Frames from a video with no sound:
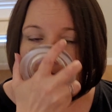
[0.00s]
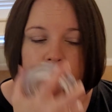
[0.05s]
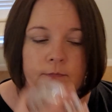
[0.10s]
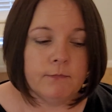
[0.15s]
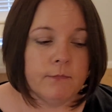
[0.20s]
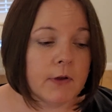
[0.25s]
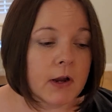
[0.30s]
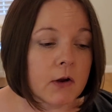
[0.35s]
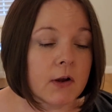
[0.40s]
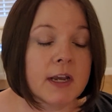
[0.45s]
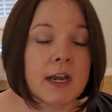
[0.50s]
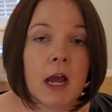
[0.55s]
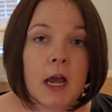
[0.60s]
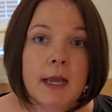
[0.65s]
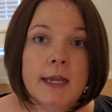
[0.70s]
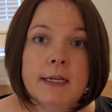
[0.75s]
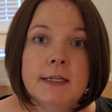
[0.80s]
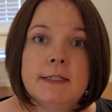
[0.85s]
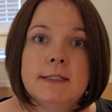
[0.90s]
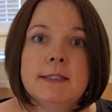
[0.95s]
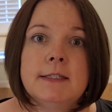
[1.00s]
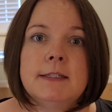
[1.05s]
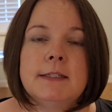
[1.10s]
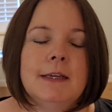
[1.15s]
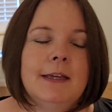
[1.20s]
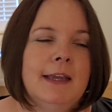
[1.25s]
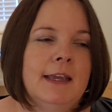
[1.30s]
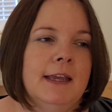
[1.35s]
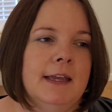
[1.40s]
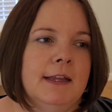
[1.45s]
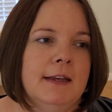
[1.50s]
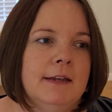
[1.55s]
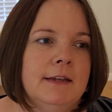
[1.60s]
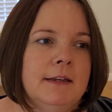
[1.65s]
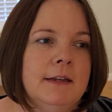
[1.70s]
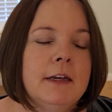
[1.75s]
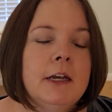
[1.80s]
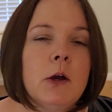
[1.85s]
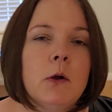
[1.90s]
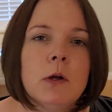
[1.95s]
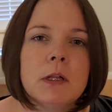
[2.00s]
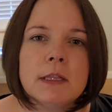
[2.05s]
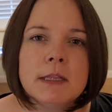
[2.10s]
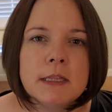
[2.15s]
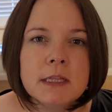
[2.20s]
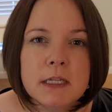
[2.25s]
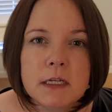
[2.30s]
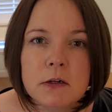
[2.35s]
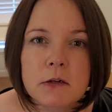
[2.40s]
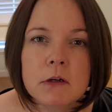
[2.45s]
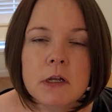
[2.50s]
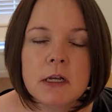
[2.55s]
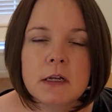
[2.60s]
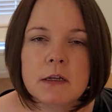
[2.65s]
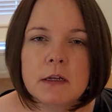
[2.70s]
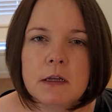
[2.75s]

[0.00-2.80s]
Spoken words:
Very nice, and you know, a little